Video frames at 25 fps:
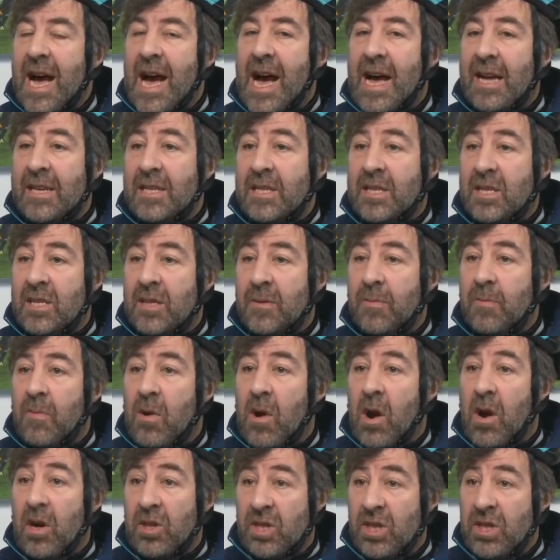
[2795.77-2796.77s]
and
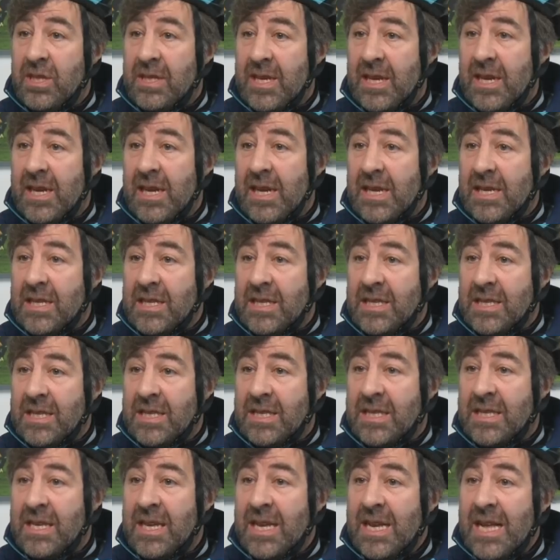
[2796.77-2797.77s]
some
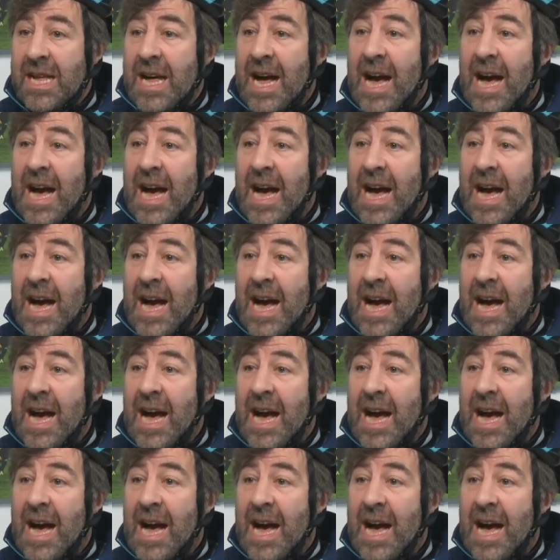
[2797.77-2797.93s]
Argentinians.